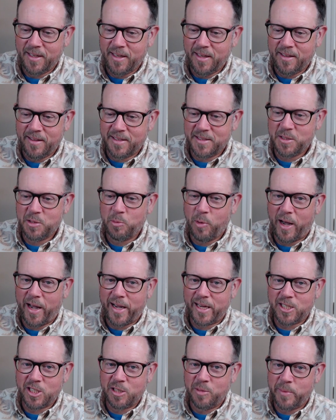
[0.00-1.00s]
This is why
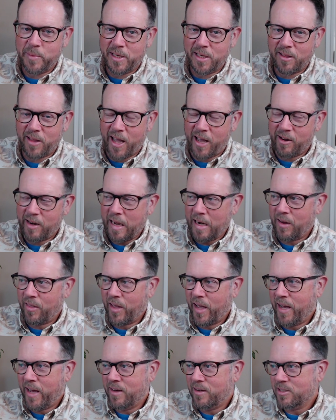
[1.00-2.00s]
I shouldn't be allowed out of the
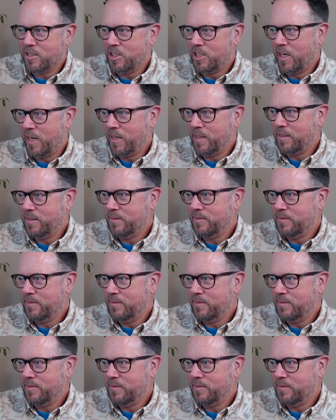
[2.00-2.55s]
house, chat.